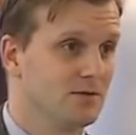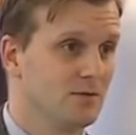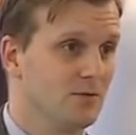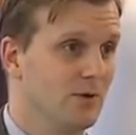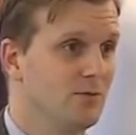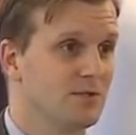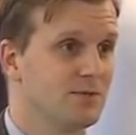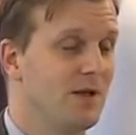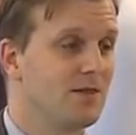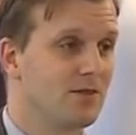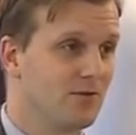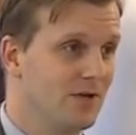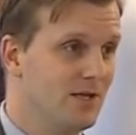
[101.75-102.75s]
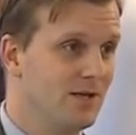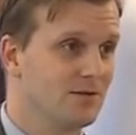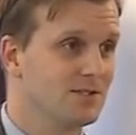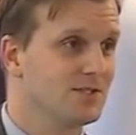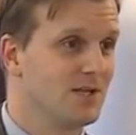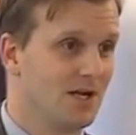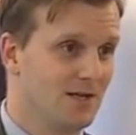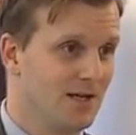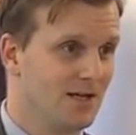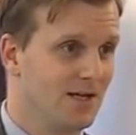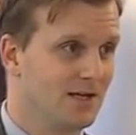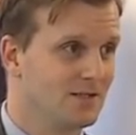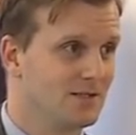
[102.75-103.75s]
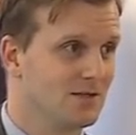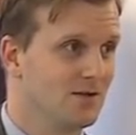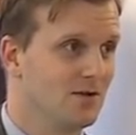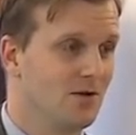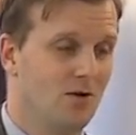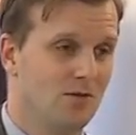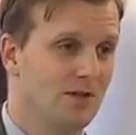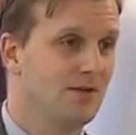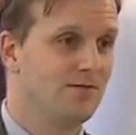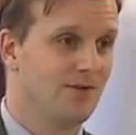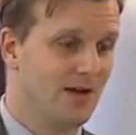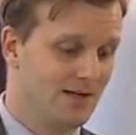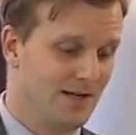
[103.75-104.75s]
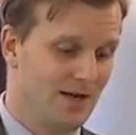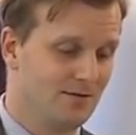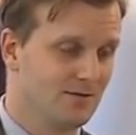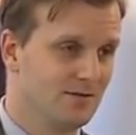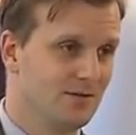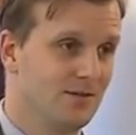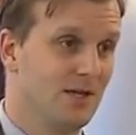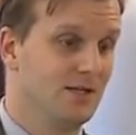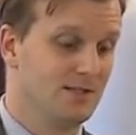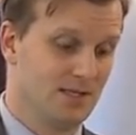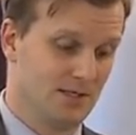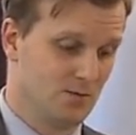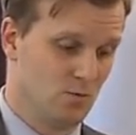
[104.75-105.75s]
We will spend three years studying it, only to find out that it doesn't